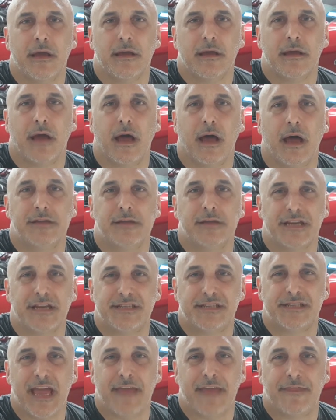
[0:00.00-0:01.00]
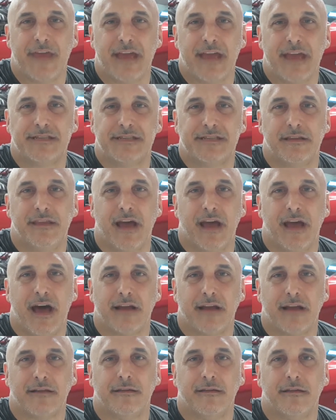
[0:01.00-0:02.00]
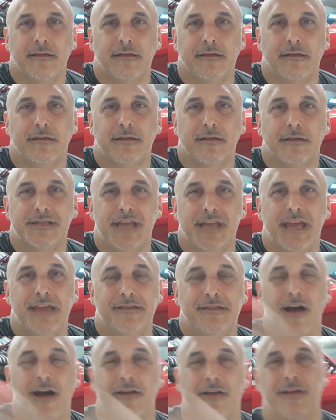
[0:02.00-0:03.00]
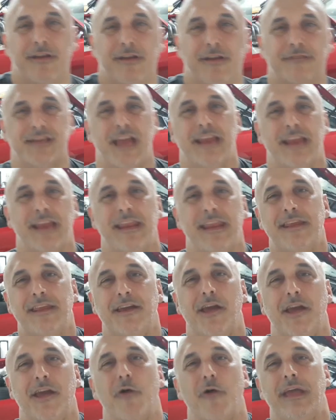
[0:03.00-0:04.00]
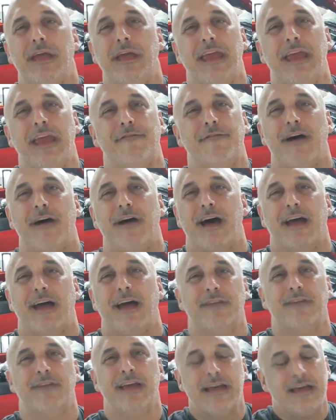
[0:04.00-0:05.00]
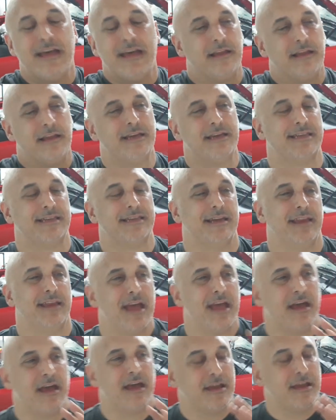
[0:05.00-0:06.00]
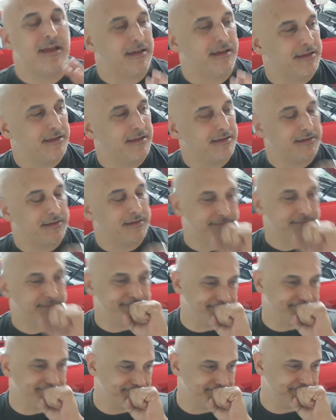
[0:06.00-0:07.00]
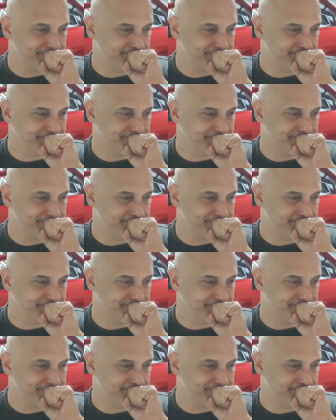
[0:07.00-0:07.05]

Jake's saying thanks to Doc. Let's see, Dr. Div saying, need to go E85. Listen, I'm